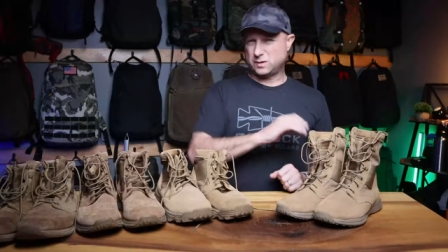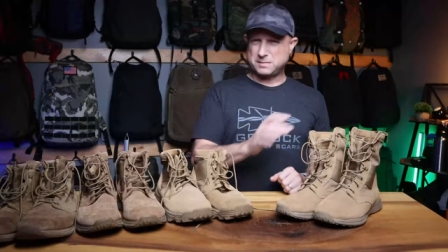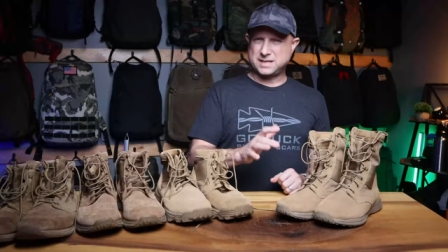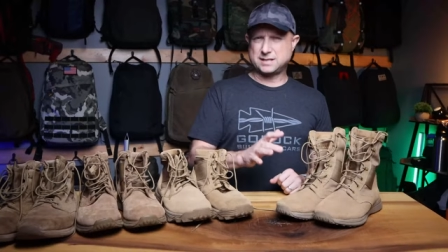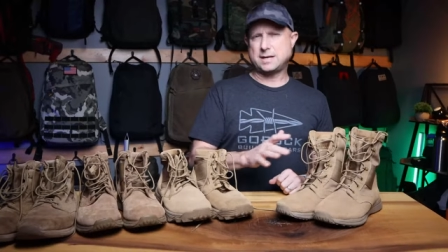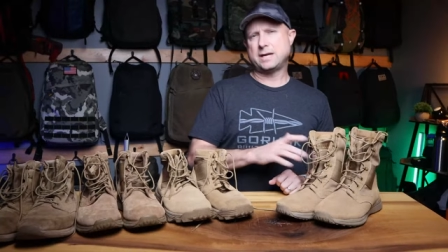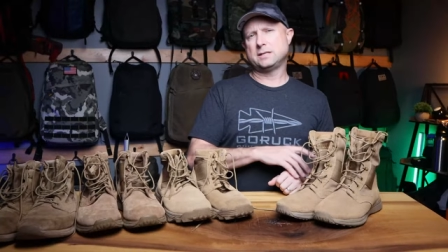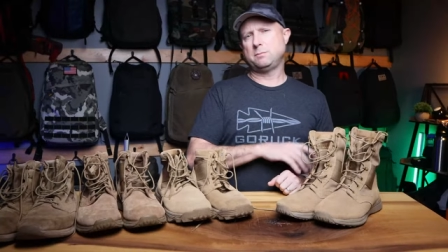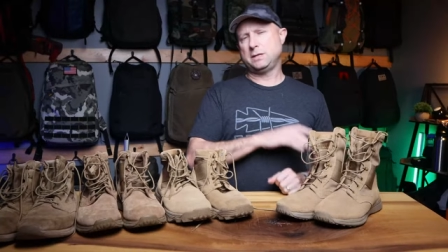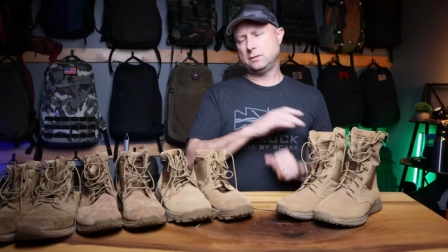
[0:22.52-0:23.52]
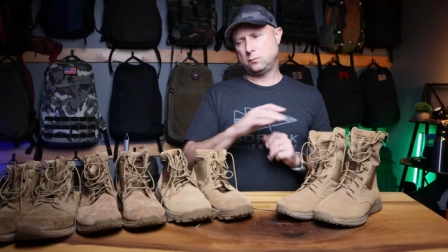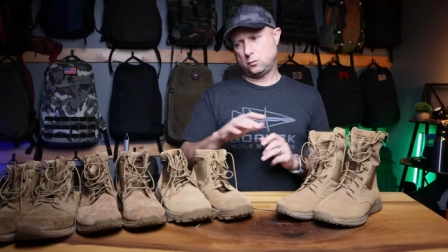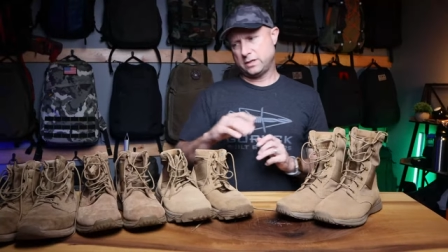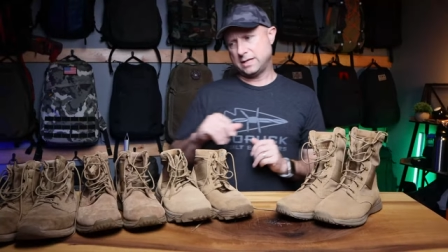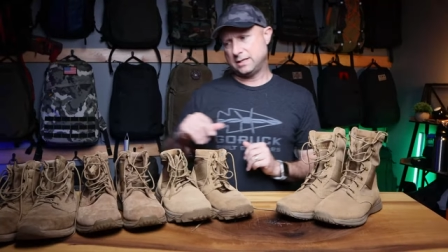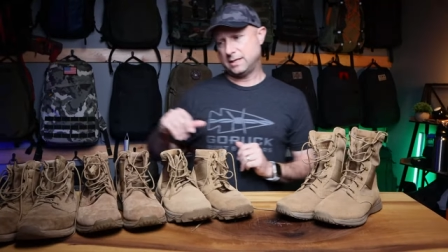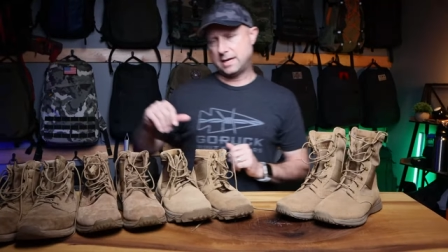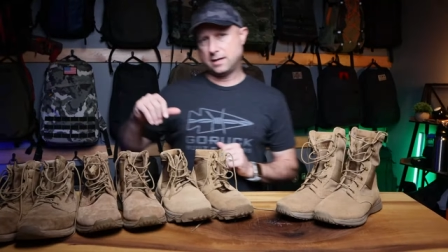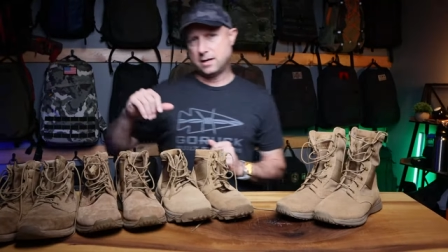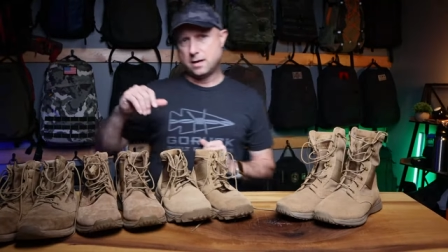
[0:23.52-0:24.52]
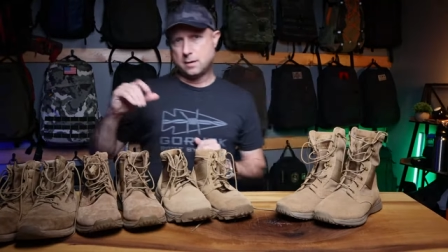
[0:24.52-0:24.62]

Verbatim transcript: What makes it high speed? We'll get to that.